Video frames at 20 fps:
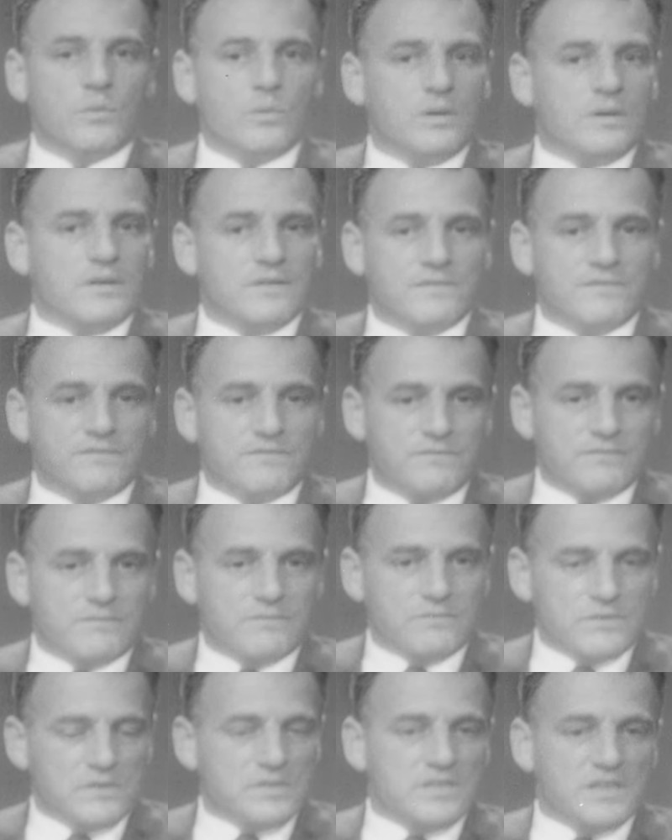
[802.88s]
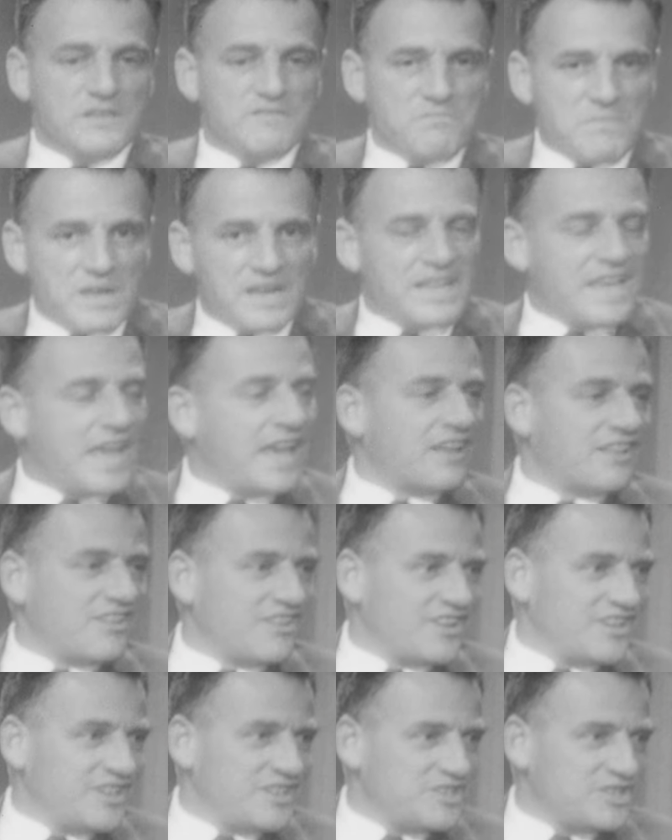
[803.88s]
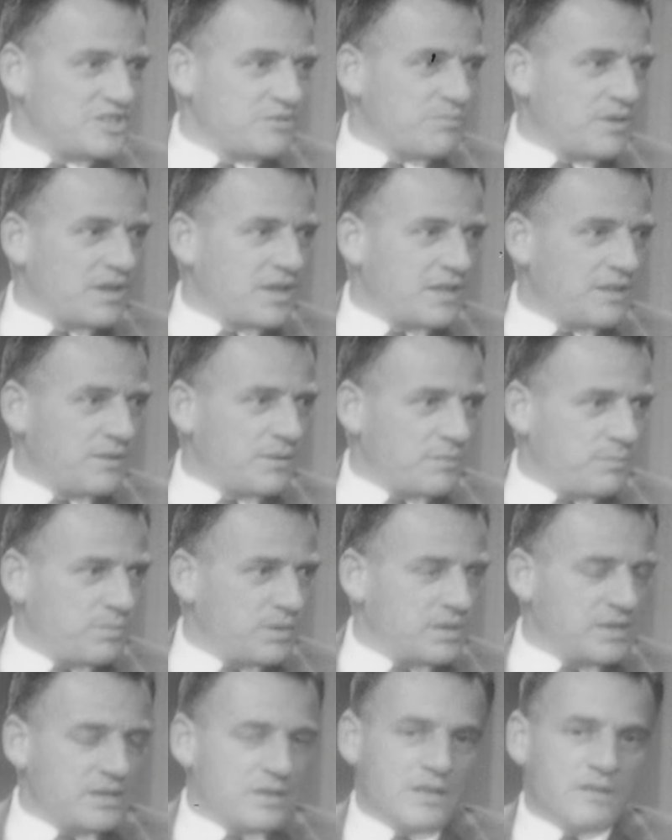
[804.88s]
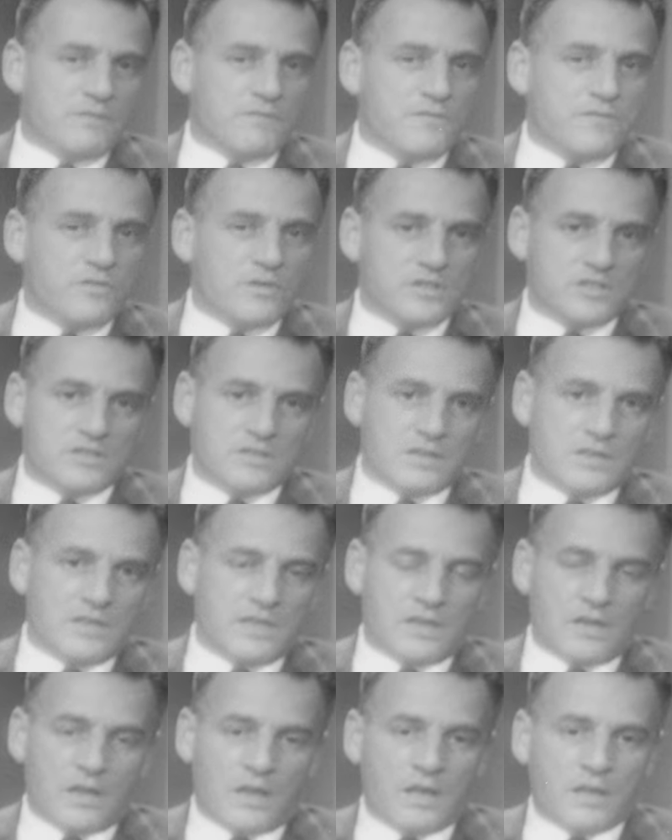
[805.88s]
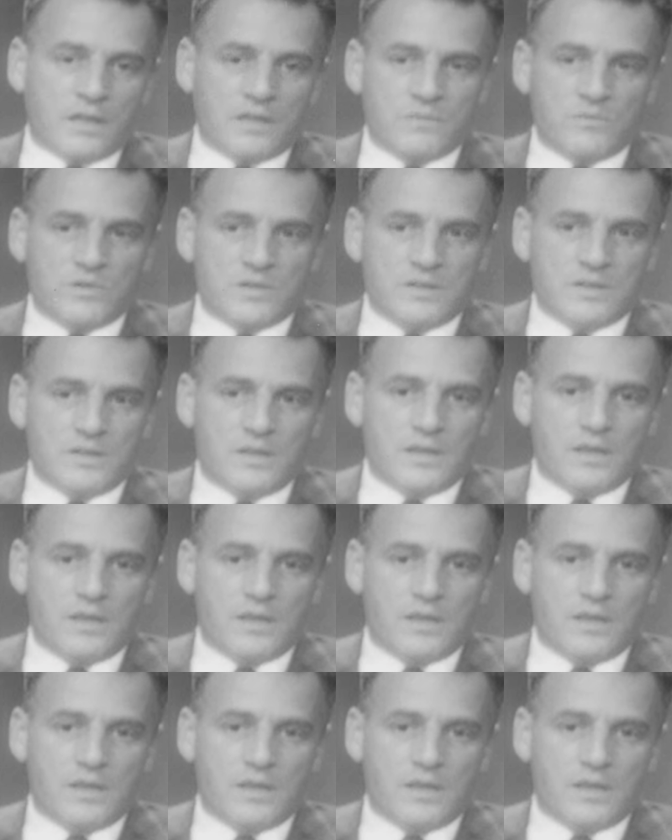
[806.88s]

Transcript: would have received many accolades, in my opinion. Unfortunately, in Hollywood,